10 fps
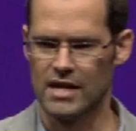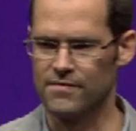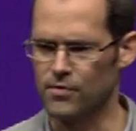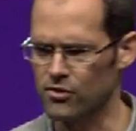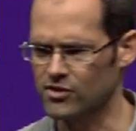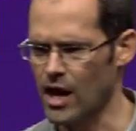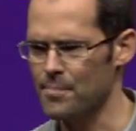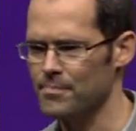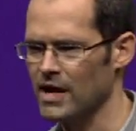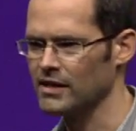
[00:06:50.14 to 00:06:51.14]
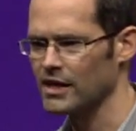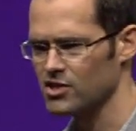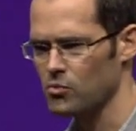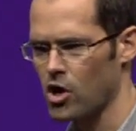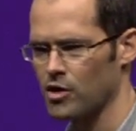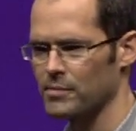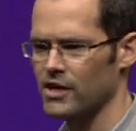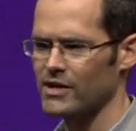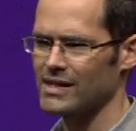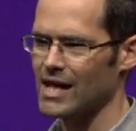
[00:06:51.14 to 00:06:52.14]
And first up, I'd like to welcome
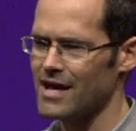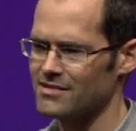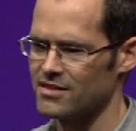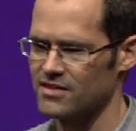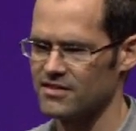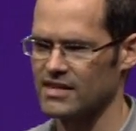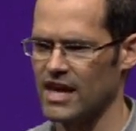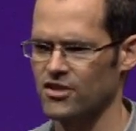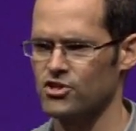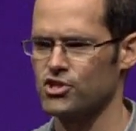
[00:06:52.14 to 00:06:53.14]
Gary Klassen to the stage